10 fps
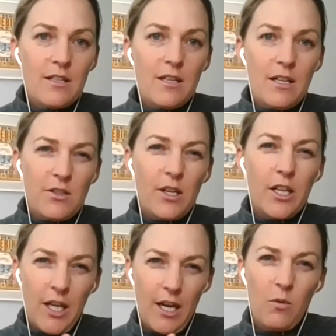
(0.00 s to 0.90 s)
then it's like,
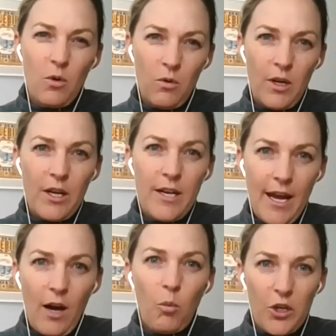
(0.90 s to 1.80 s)
okay, well,
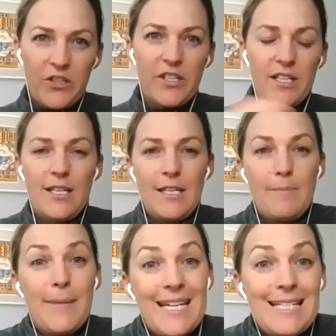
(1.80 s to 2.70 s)
now what does success
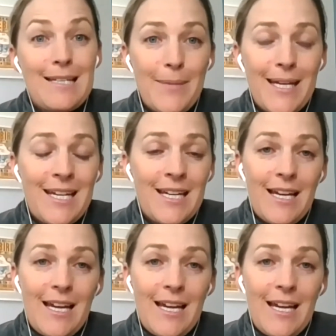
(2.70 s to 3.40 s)
mean to me?